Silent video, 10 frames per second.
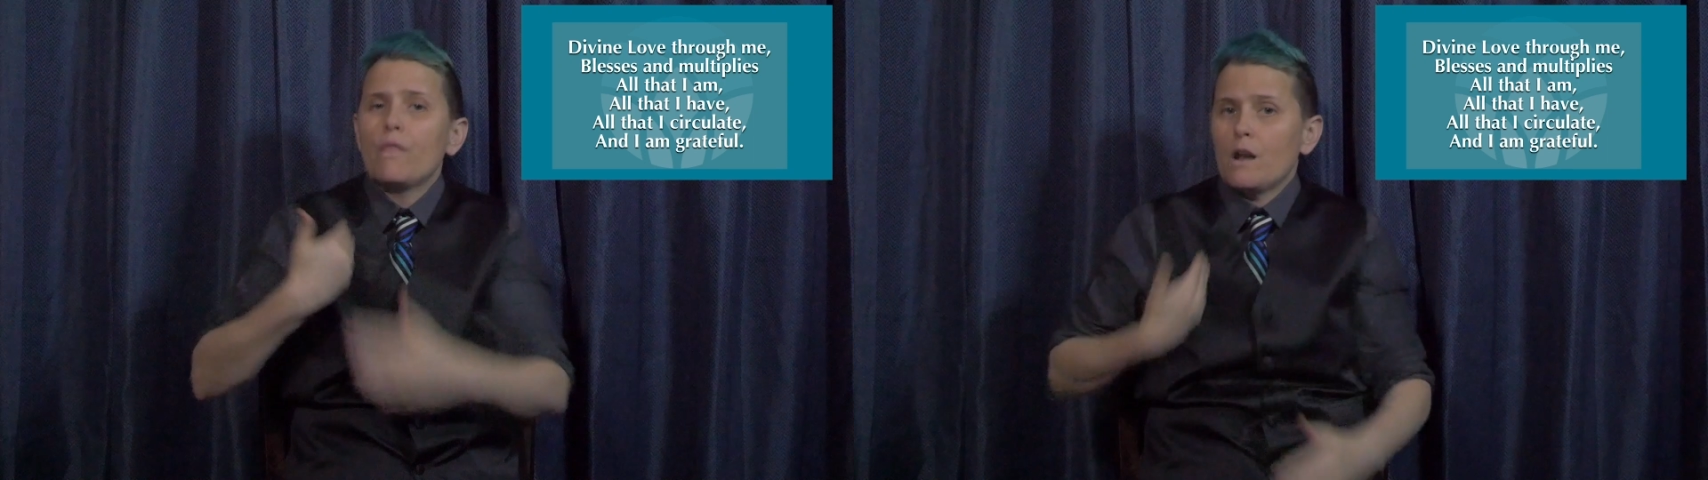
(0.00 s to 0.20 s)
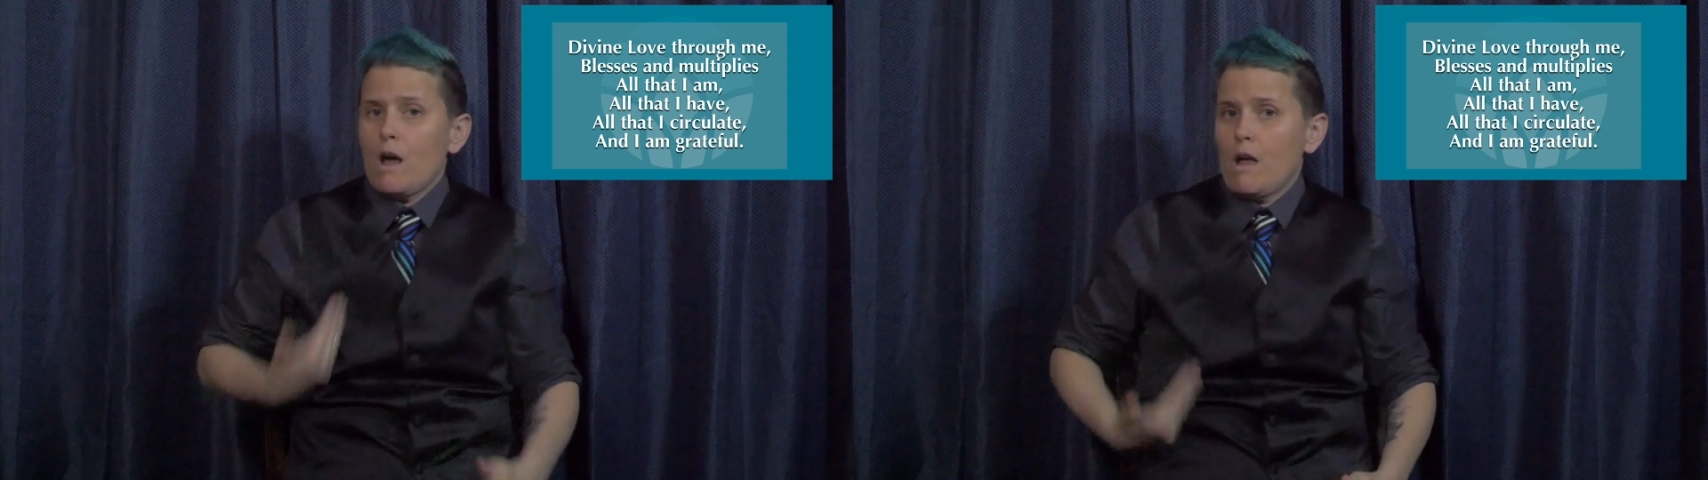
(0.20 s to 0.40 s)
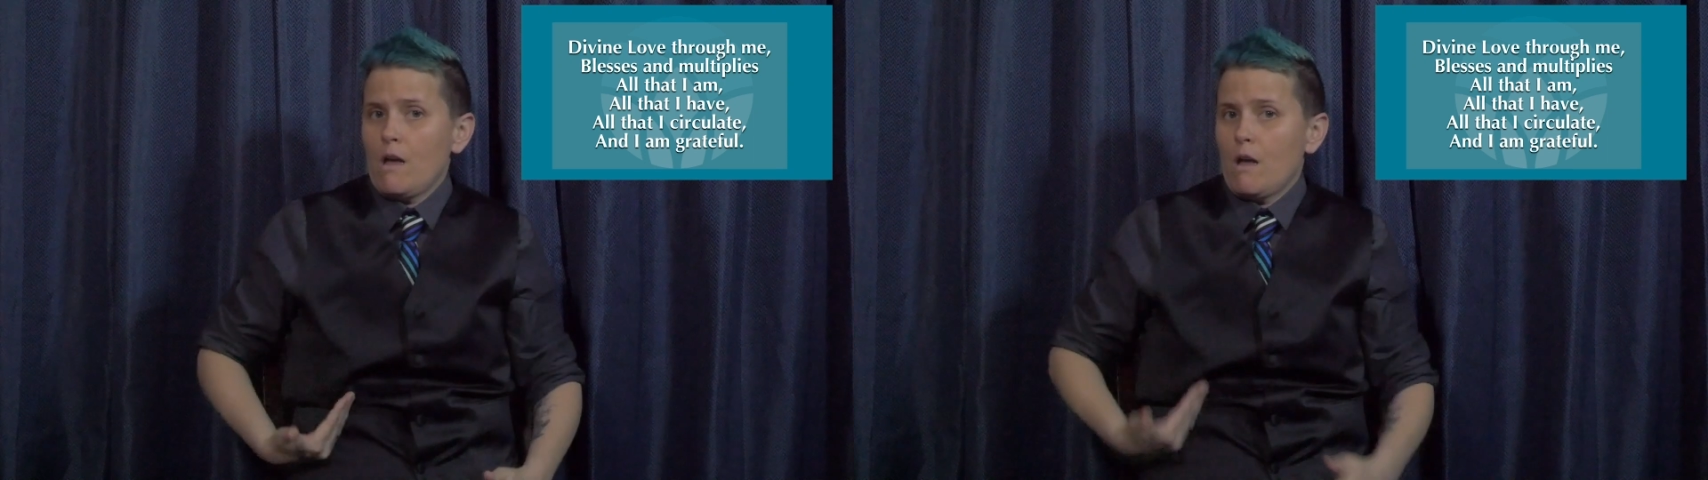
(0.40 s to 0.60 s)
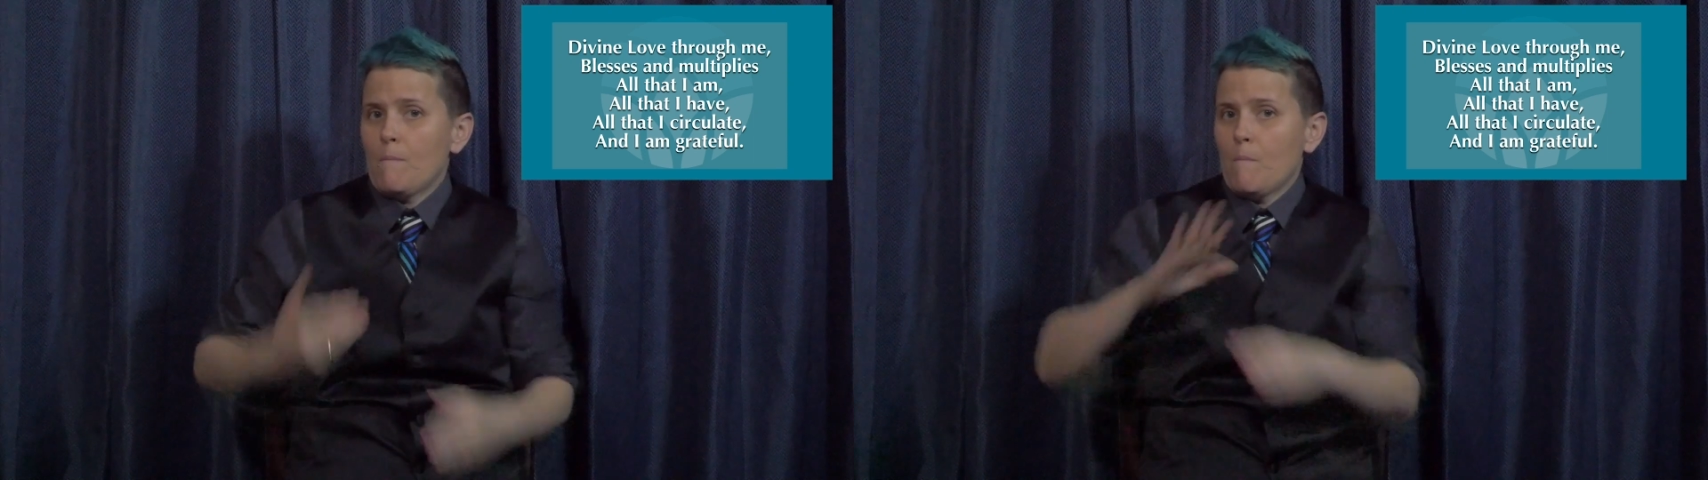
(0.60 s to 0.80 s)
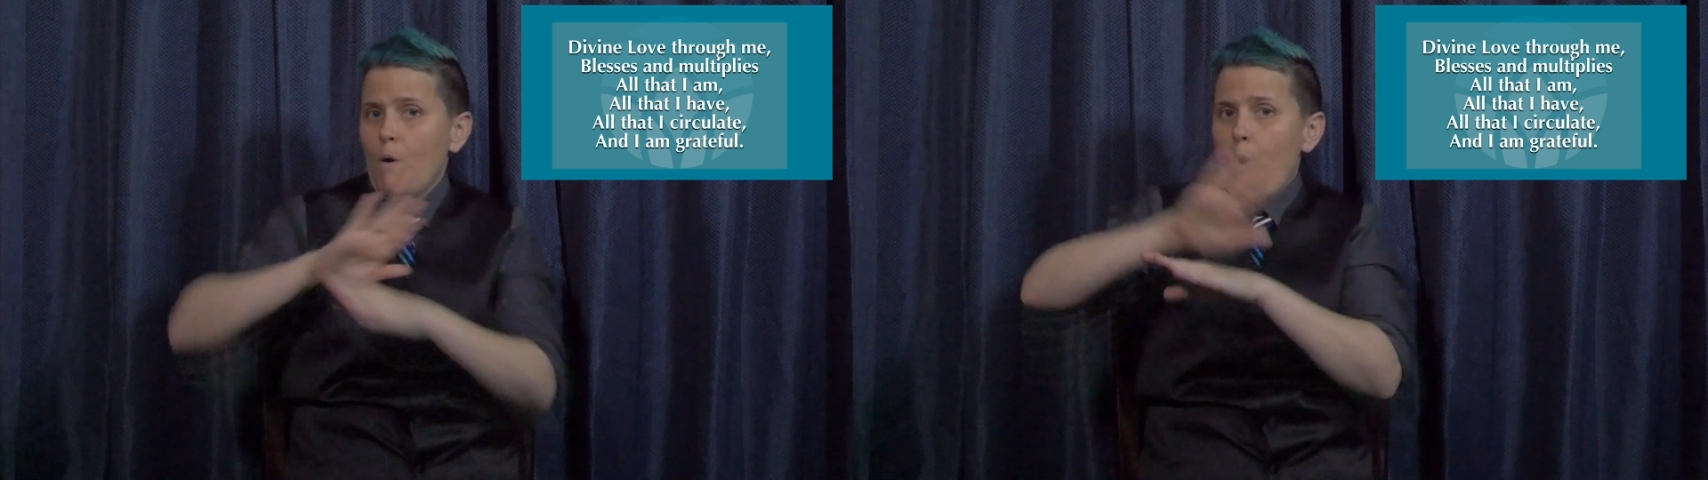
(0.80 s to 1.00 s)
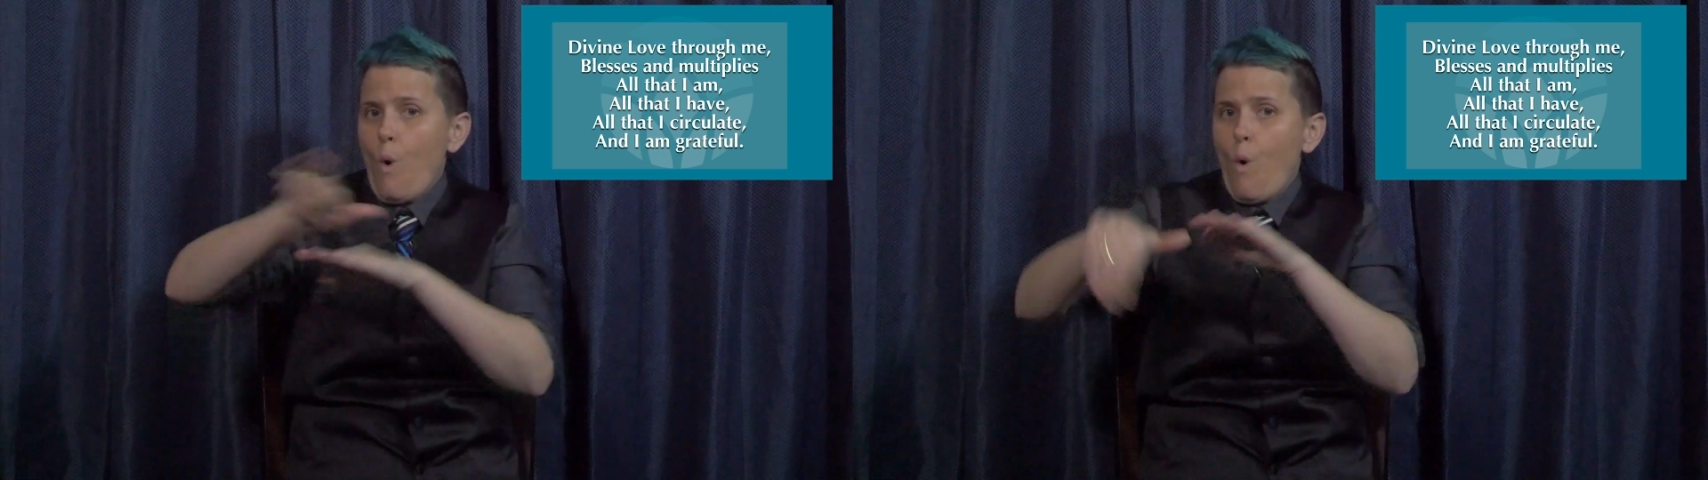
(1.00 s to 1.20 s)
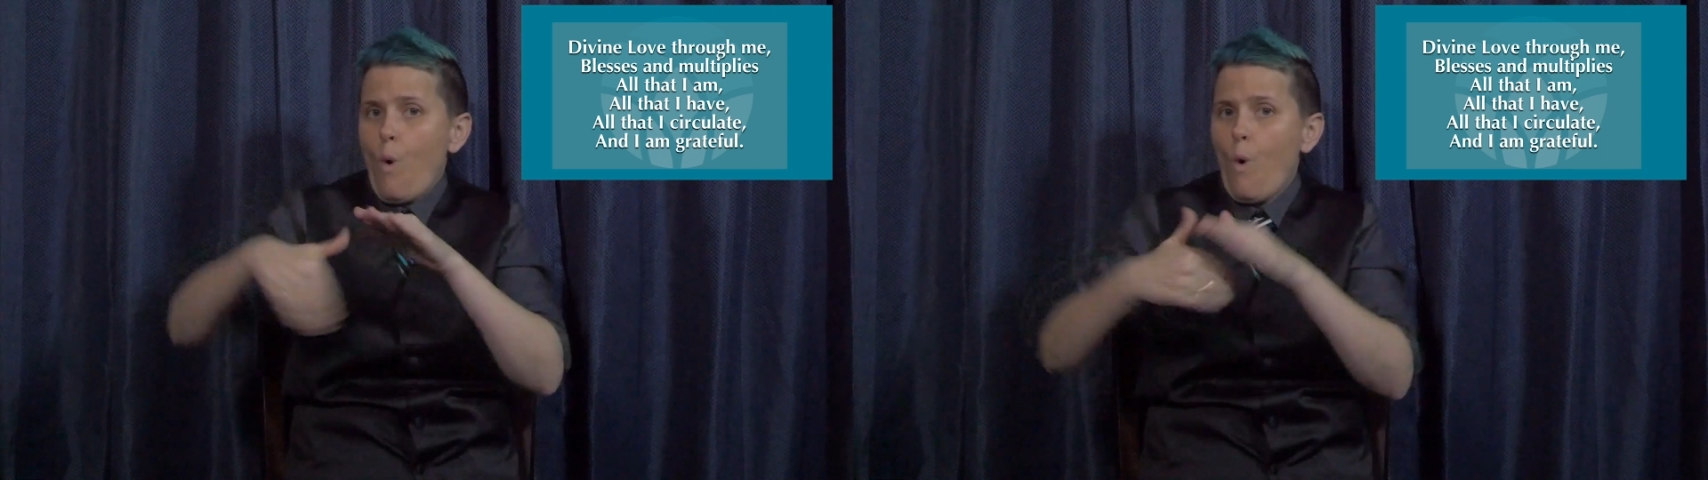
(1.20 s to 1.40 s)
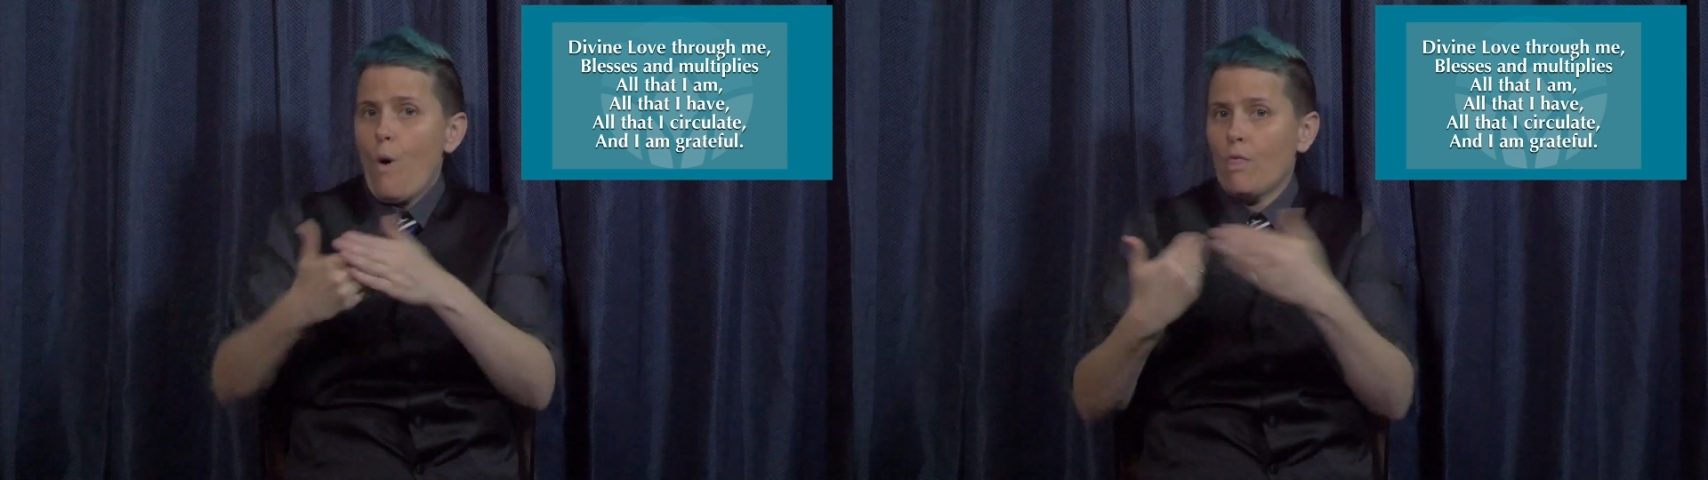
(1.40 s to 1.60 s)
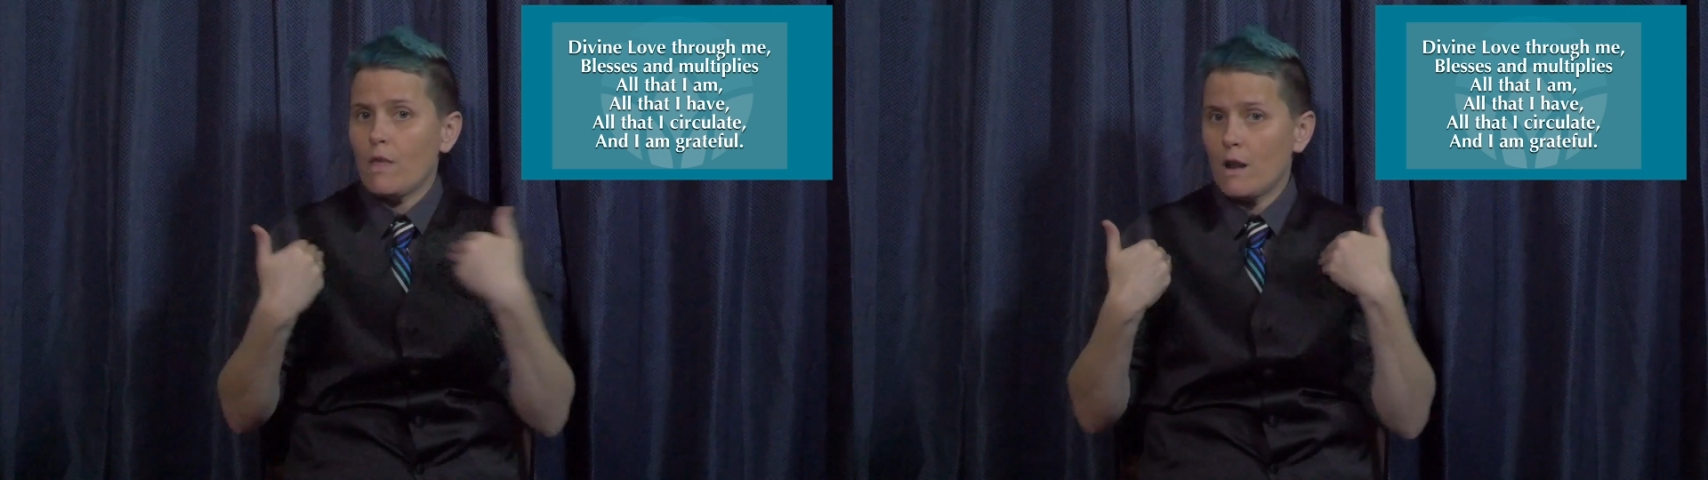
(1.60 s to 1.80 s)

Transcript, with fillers: have, all